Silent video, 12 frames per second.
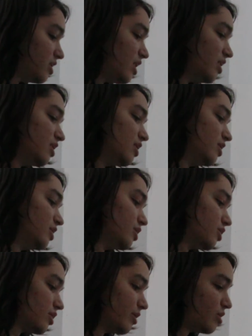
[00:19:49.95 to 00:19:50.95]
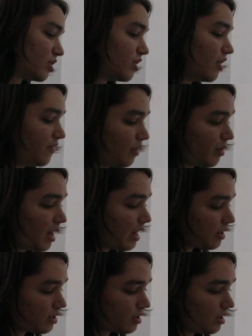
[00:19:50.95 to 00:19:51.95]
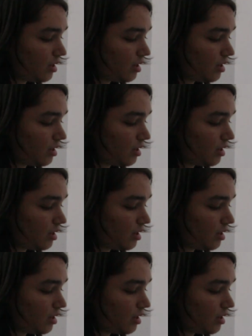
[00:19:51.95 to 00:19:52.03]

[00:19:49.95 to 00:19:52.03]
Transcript: said in the description of the box,